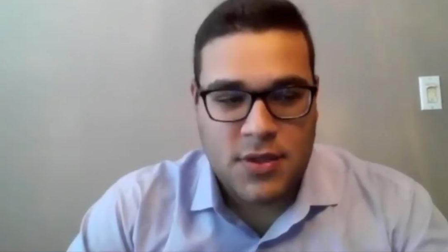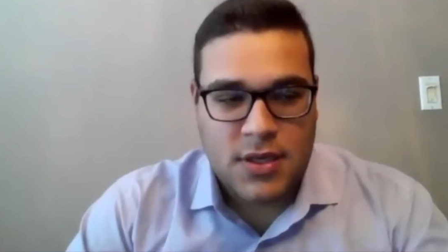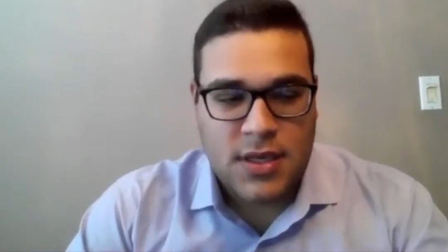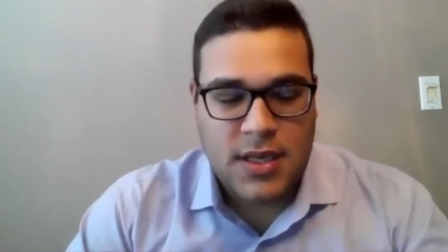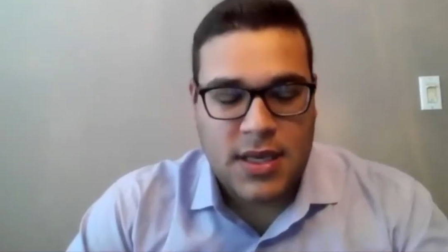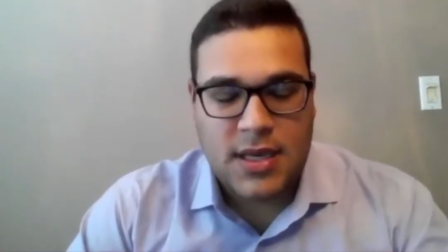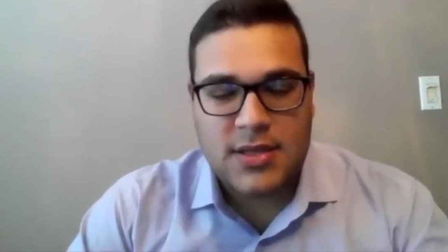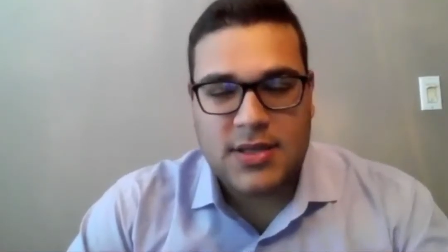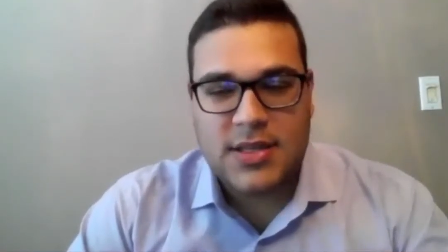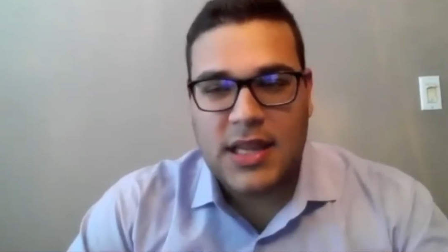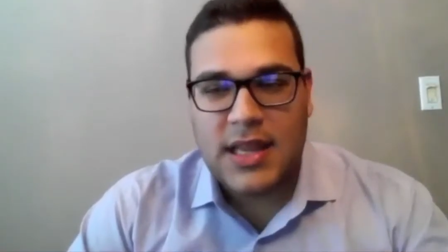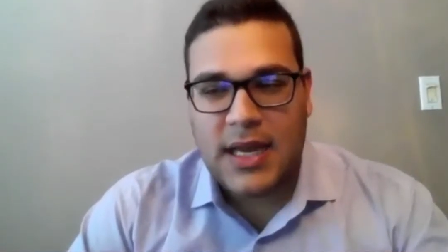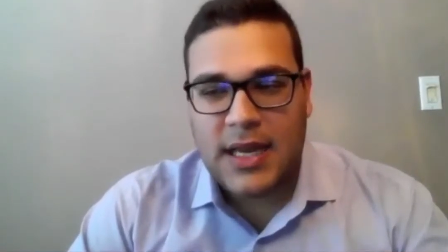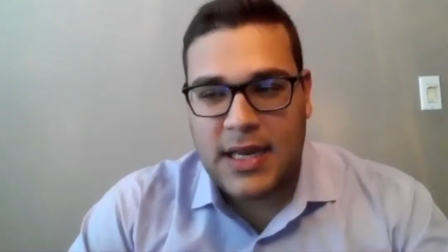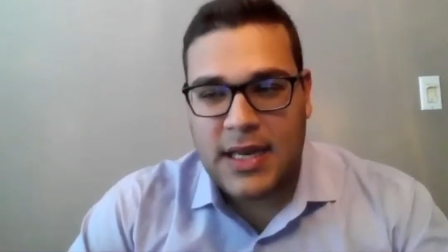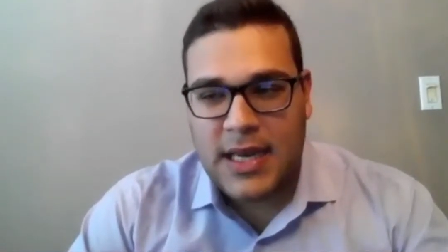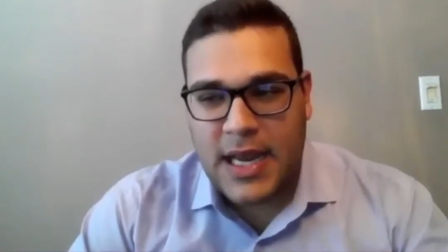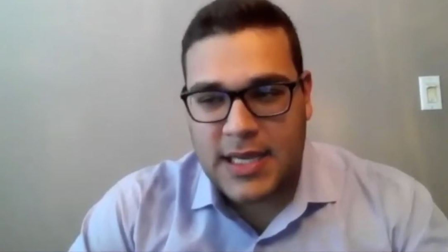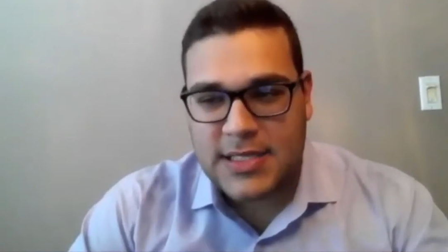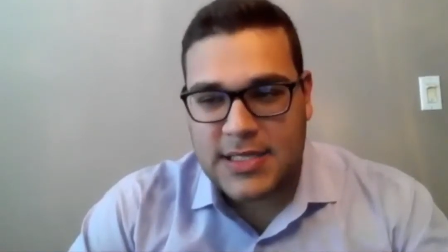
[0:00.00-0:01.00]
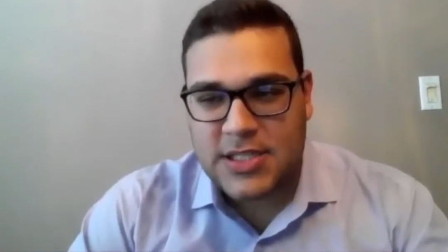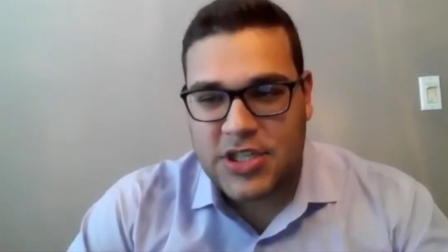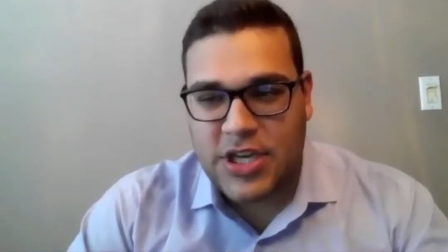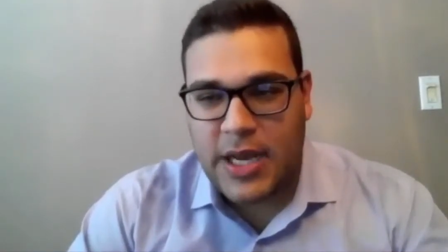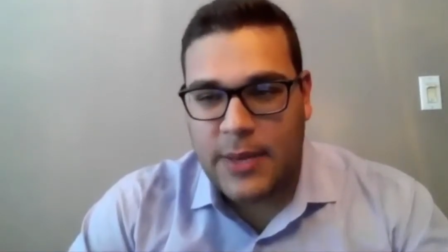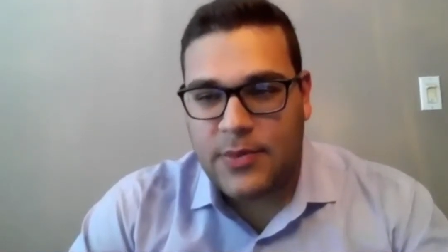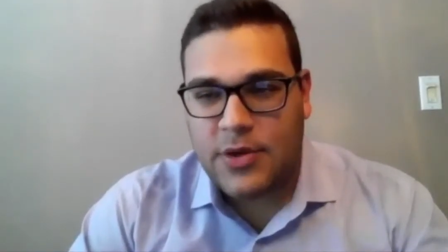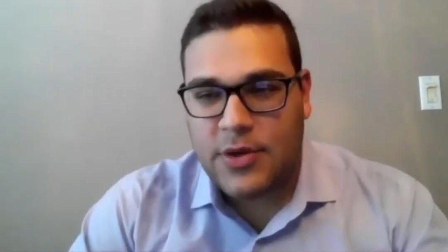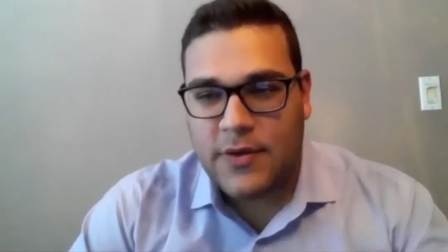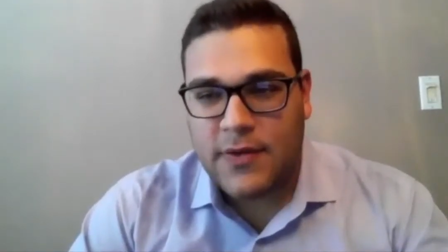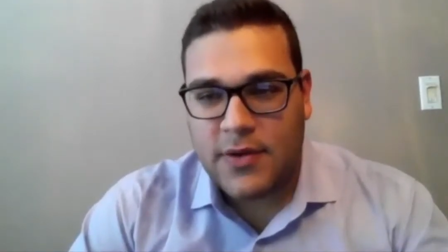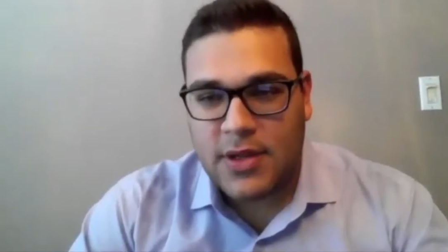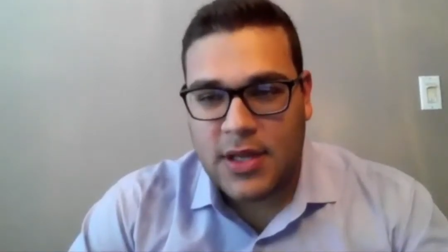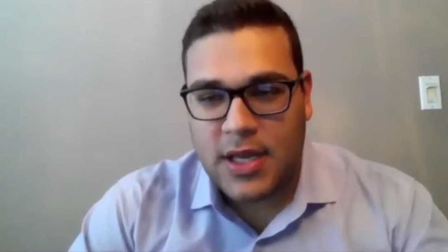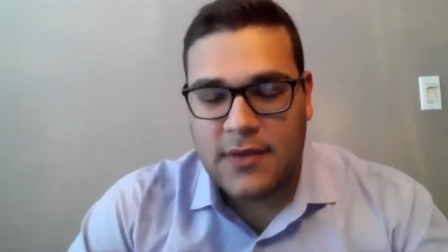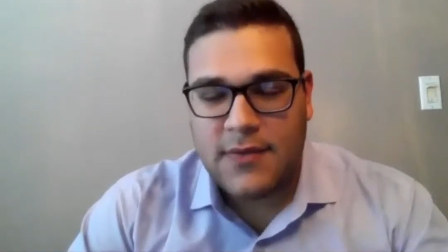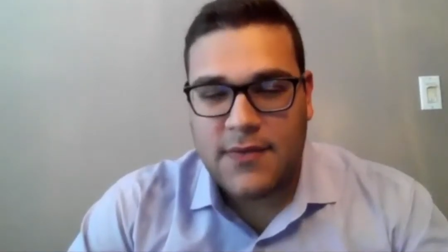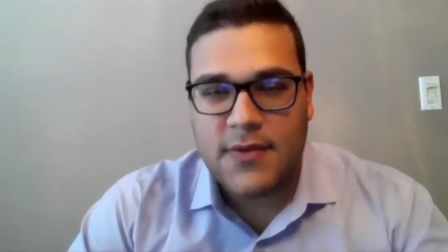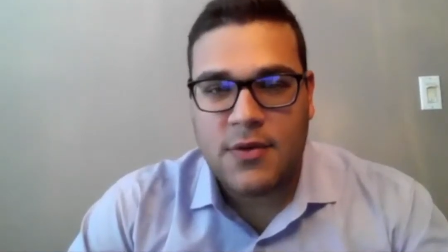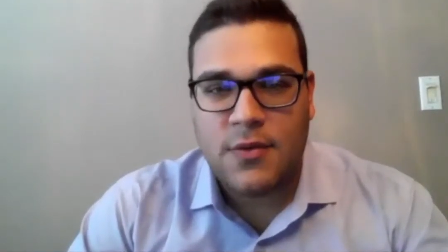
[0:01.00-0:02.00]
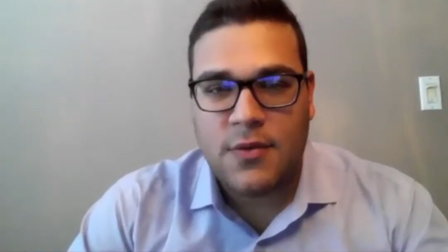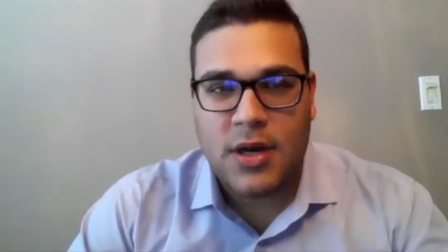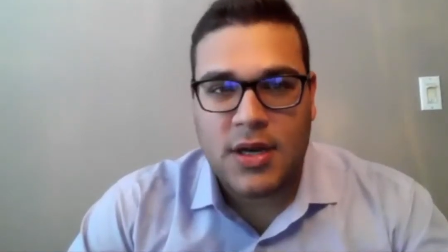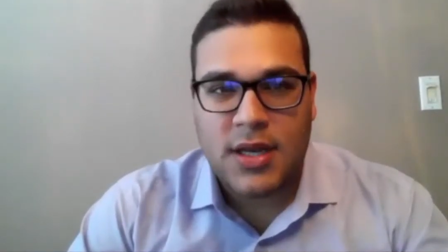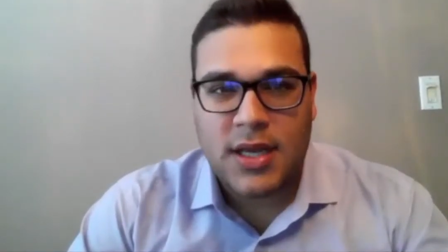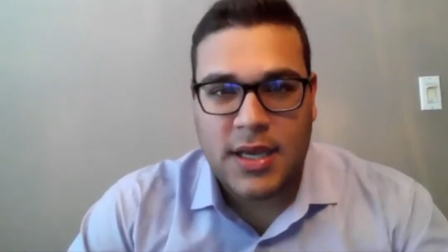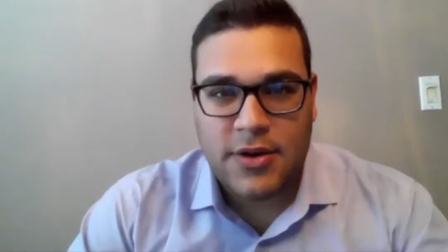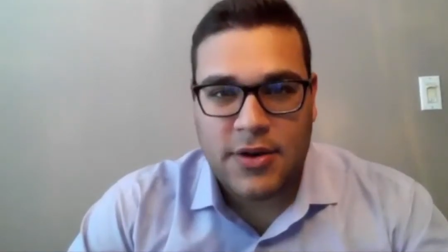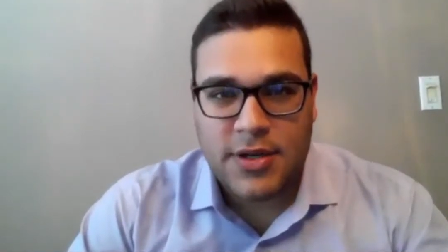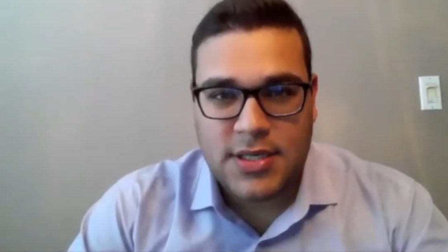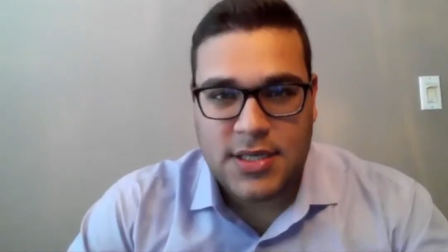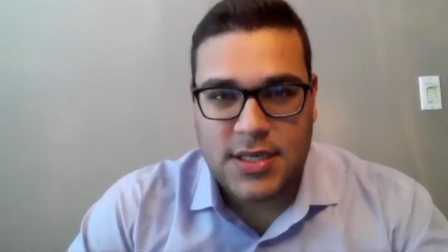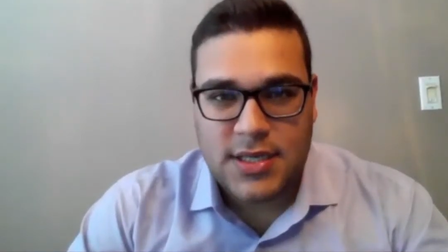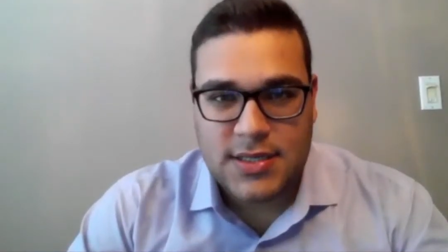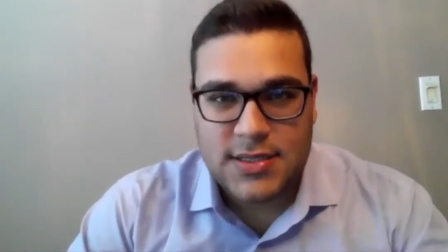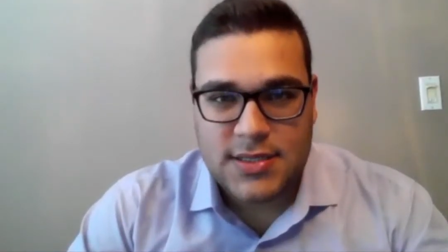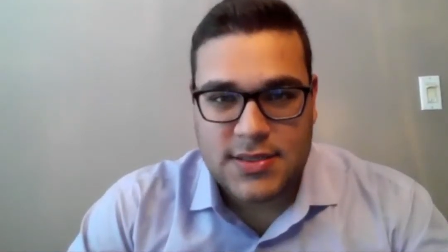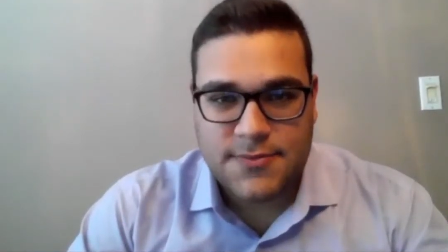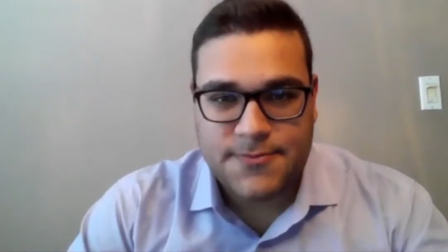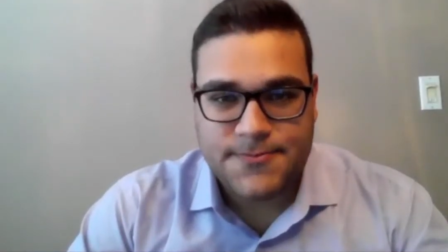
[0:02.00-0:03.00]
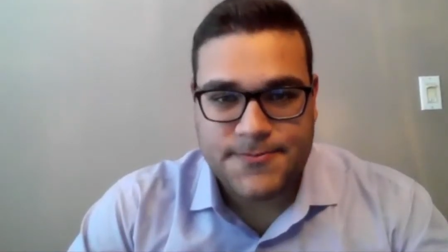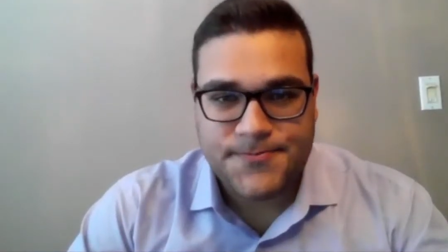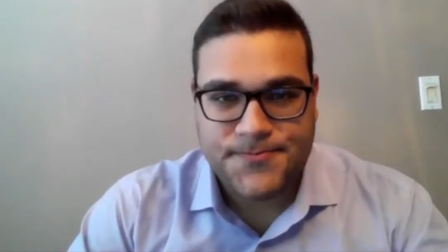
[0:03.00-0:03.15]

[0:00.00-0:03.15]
get into that next chapter of your life, you want guarantees.